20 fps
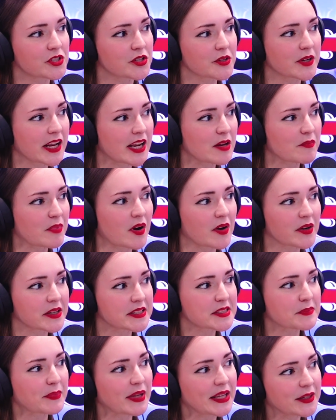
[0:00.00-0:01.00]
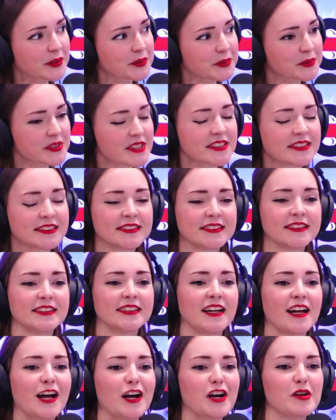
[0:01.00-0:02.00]
Do keep eyes peeled.
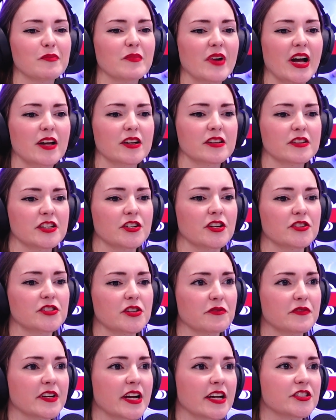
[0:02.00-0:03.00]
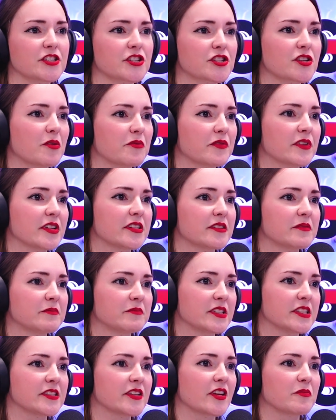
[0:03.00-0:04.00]
And, don't forget to shop for your
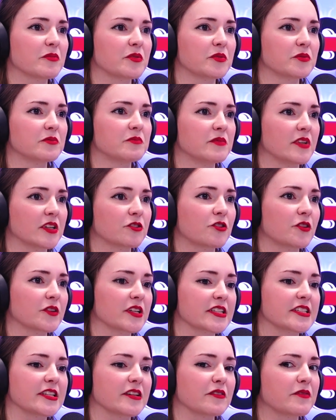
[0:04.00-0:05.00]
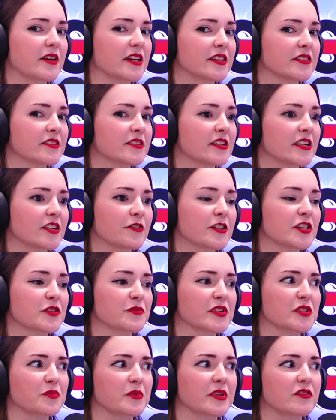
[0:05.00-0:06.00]
disabled and chronic sick friends in
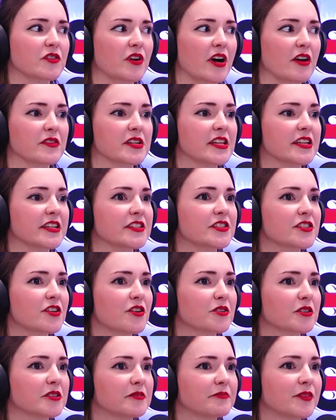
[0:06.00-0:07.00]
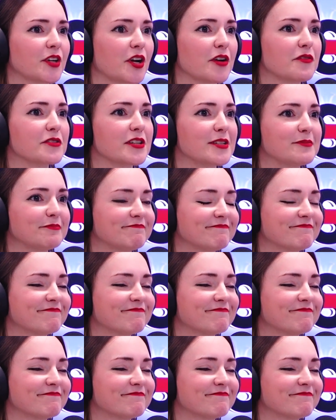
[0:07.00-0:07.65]
Christmas. We've got everything in stock. Go for it.